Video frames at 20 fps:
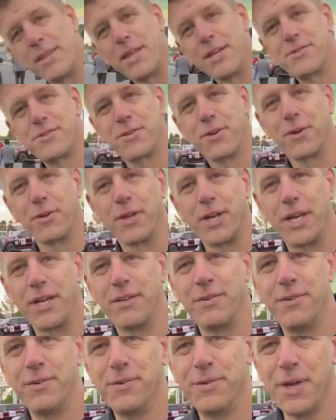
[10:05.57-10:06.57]
That's
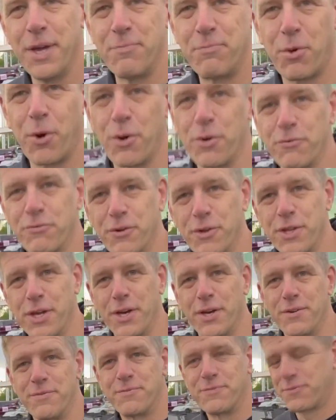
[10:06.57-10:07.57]
certainly important for
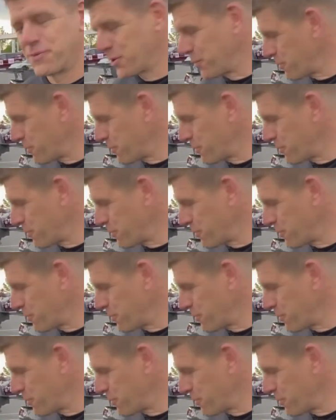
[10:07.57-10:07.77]
the